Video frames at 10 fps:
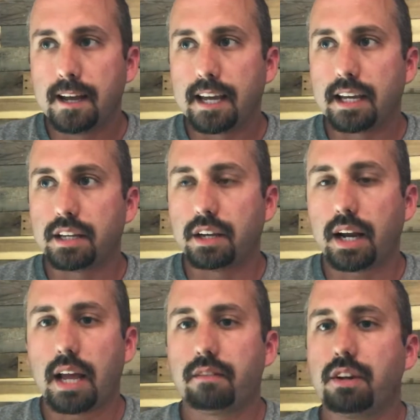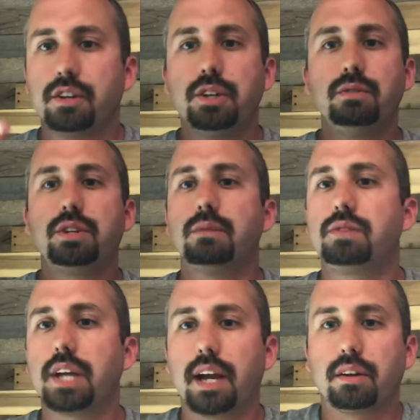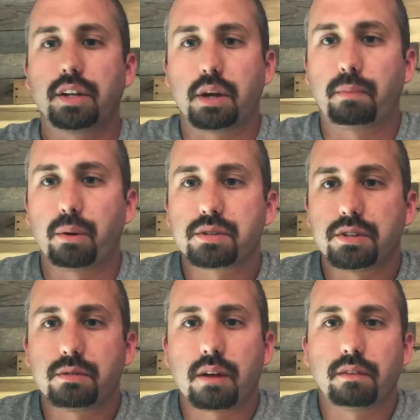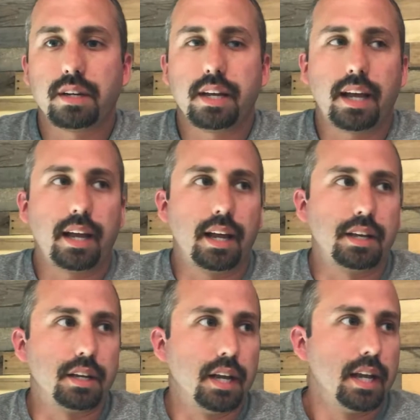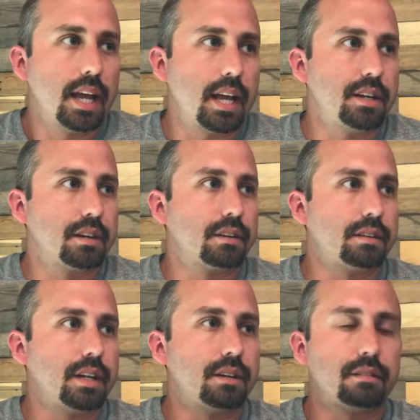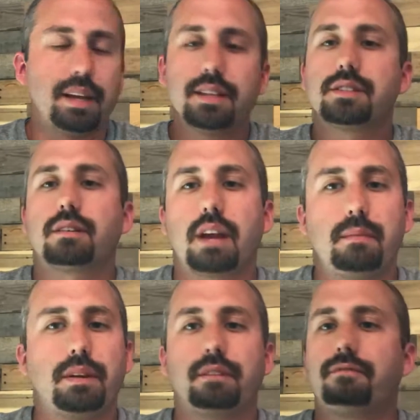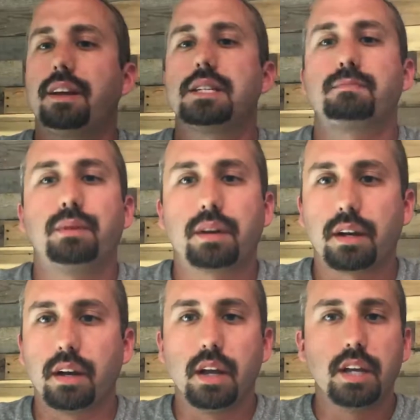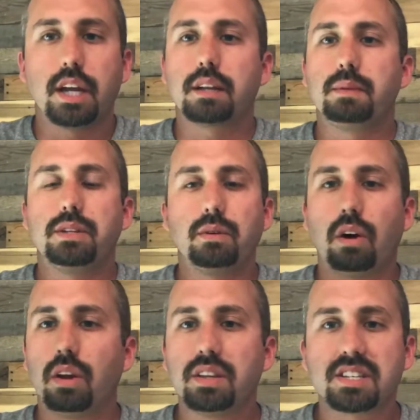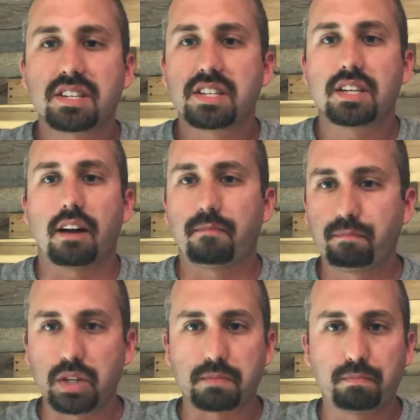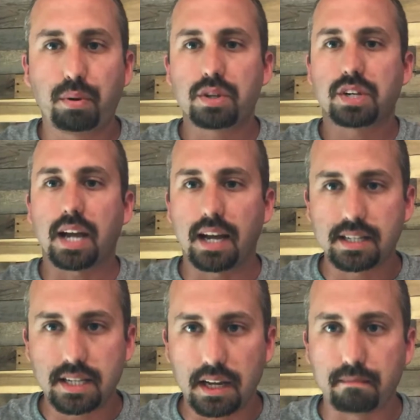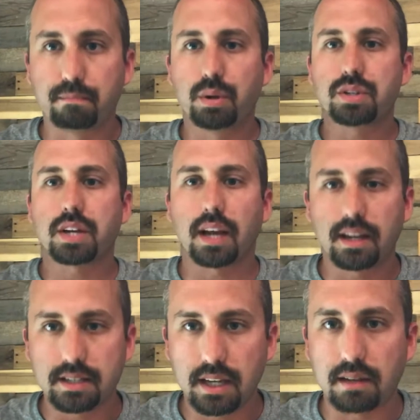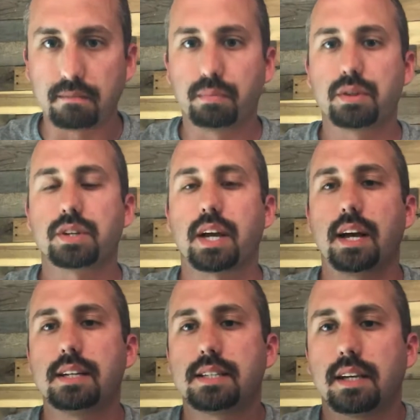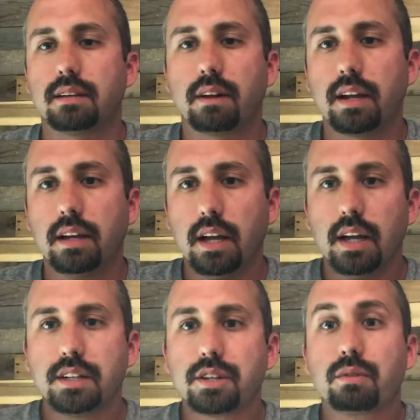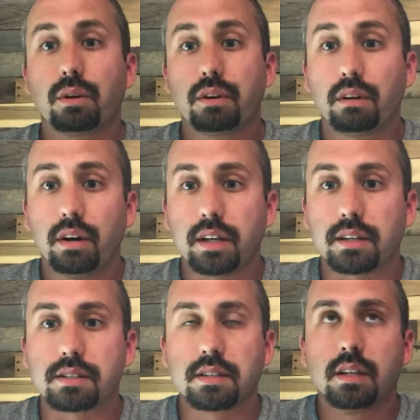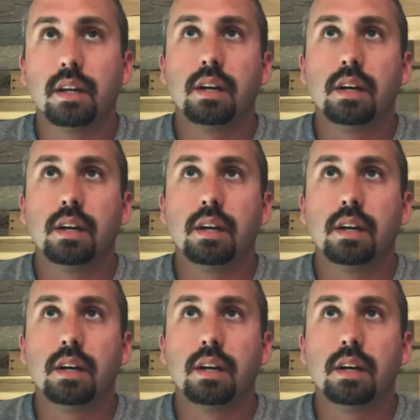and you got to have your YouTube channel that you're posting to every day, and your Instagram and your Facebook, and you have to be doing all this stuff, just push content and push content and push content, right, to grow your audience.